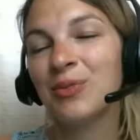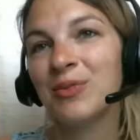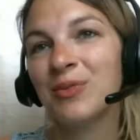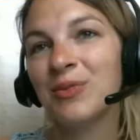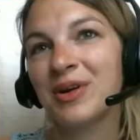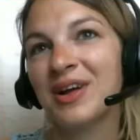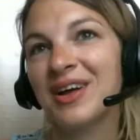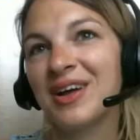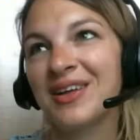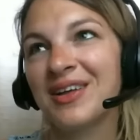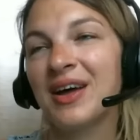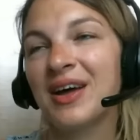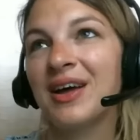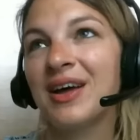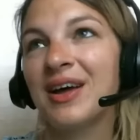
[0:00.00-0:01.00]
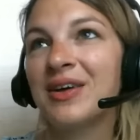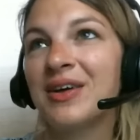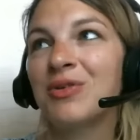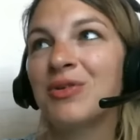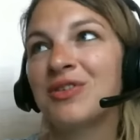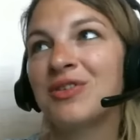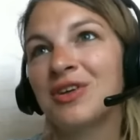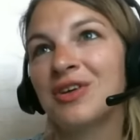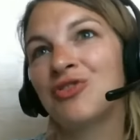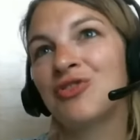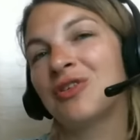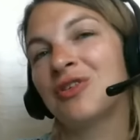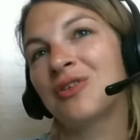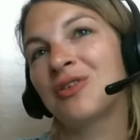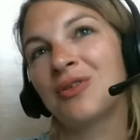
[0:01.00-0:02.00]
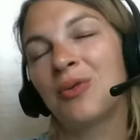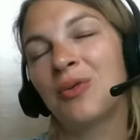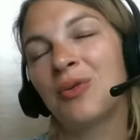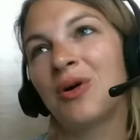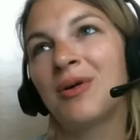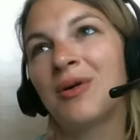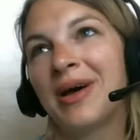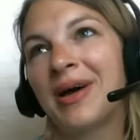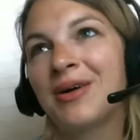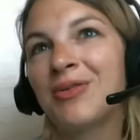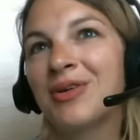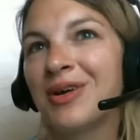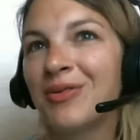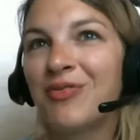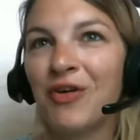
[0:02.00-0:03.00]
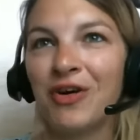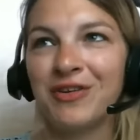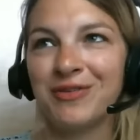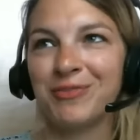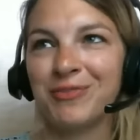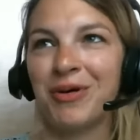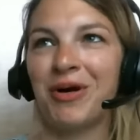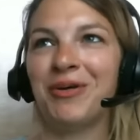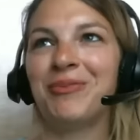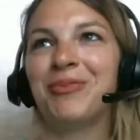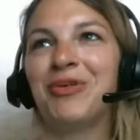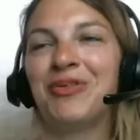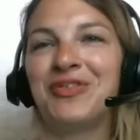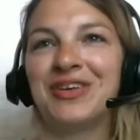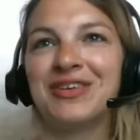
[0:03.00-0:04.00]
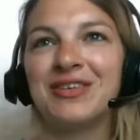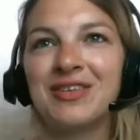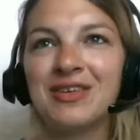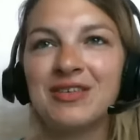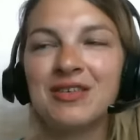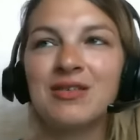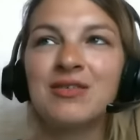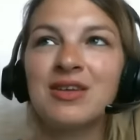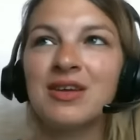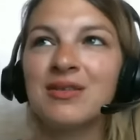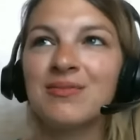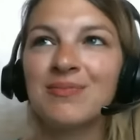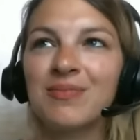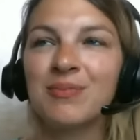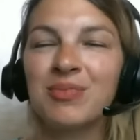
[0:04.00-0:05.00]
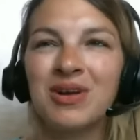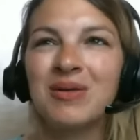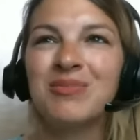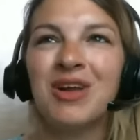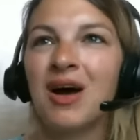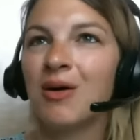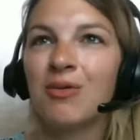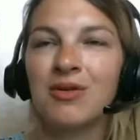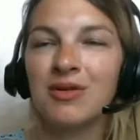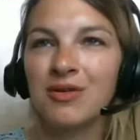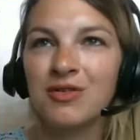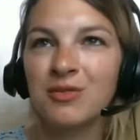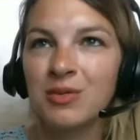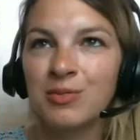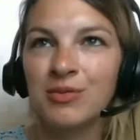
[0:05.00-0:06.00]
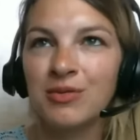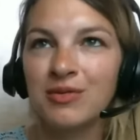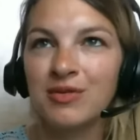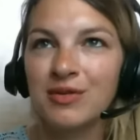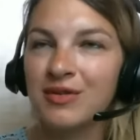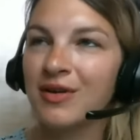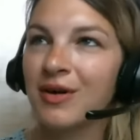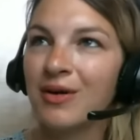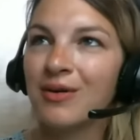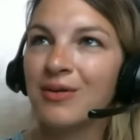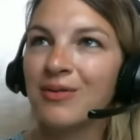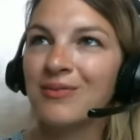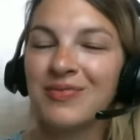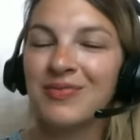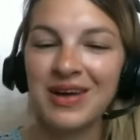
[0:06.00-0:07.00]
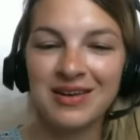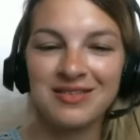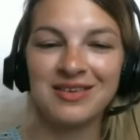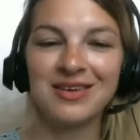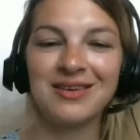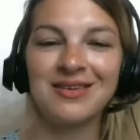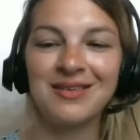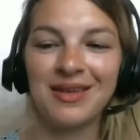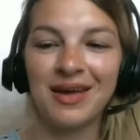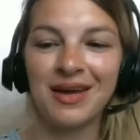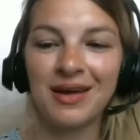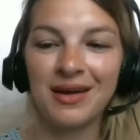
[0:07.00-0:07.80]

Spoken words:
but I had that realization a while back when I first moved into this. I was like, but I'm not one of those people. So that's it. Like,